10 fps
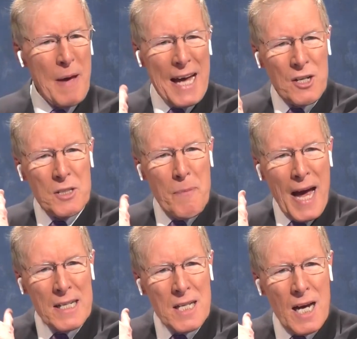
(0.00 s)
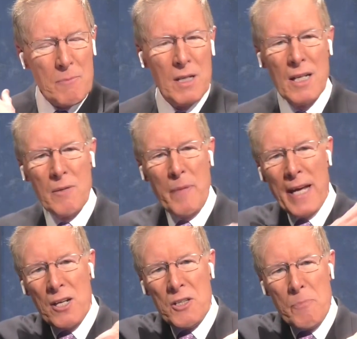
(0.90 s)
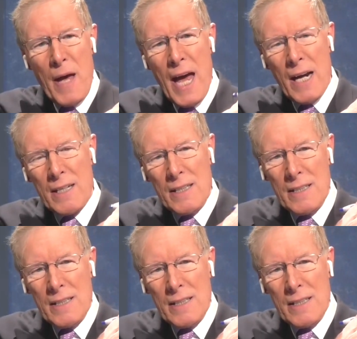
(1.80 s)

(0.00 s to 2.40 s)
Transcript: Pat on the back time. Pat on the back.